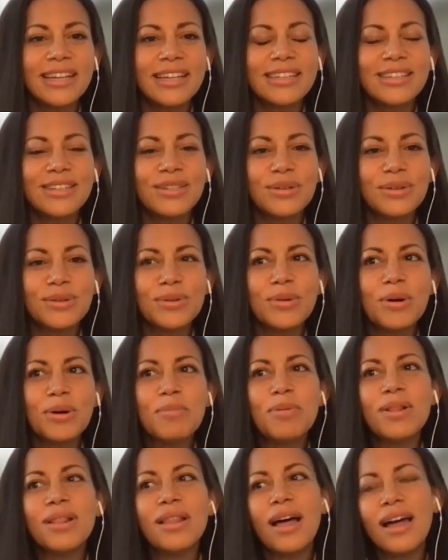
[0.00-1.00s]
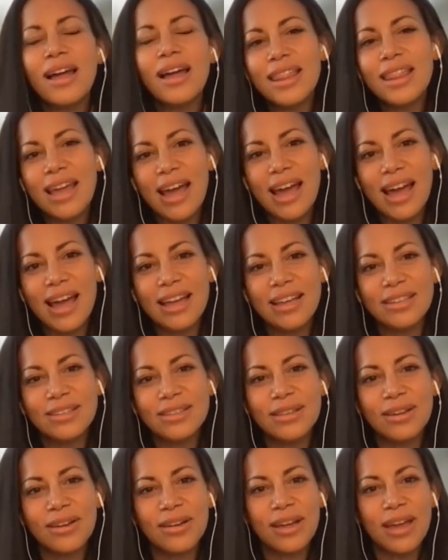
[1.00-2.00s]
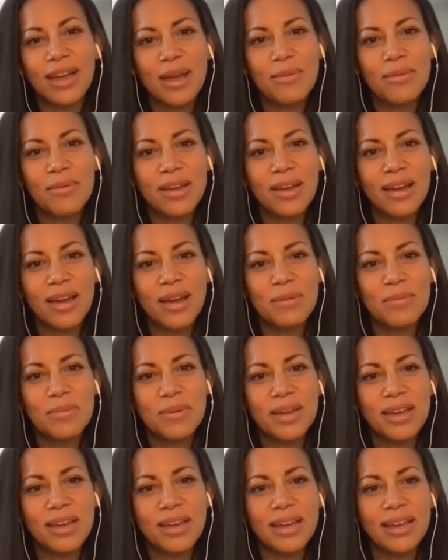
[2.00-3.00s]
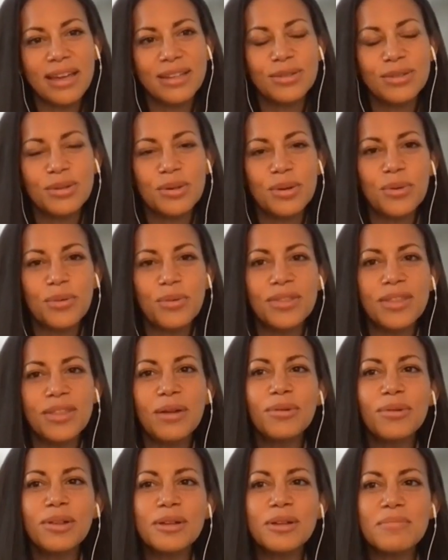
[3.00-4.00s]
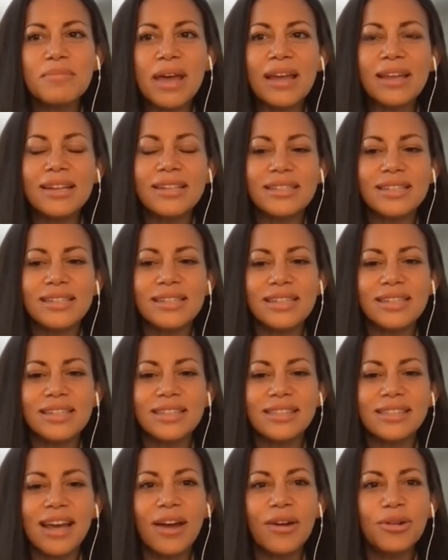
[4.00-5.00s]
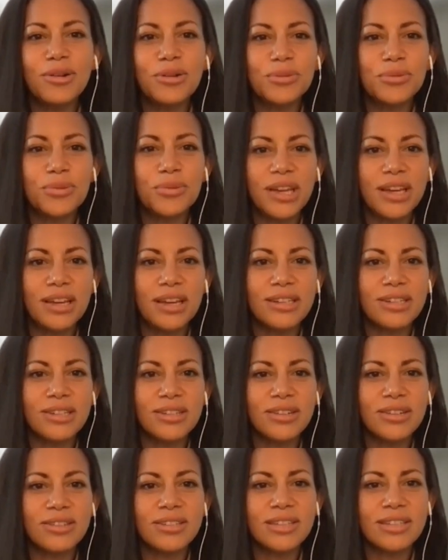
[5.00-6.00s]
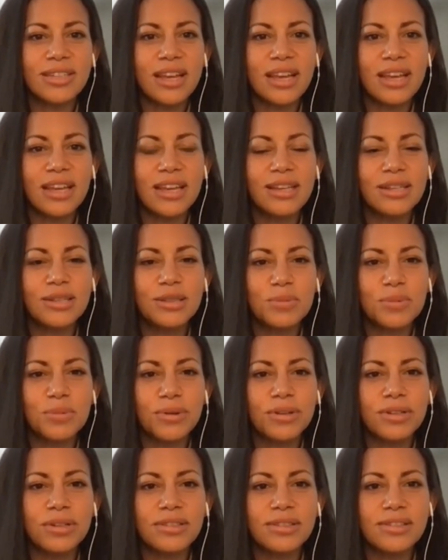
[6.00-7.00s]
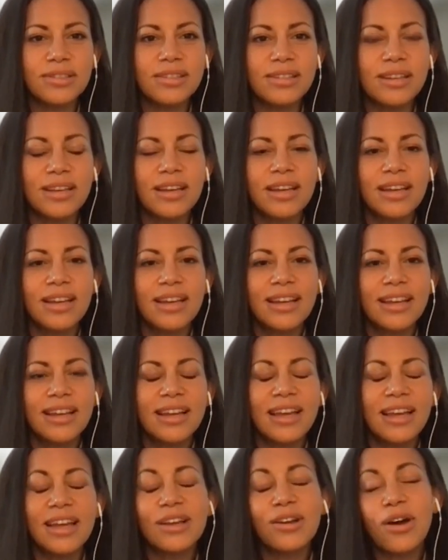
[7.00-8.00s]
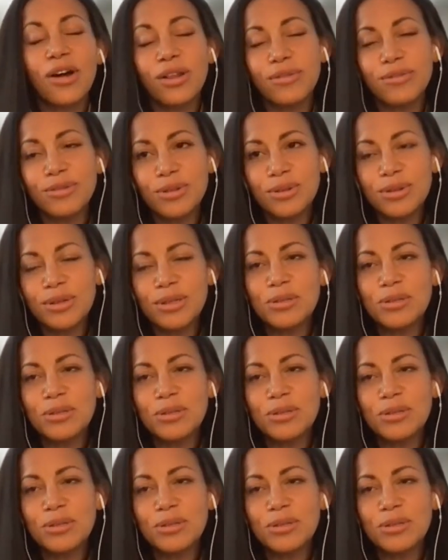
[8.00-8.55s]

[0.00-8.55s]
to apply that to their gaming IP. And so what that really meant is, how do we start to take esports, Call of Duty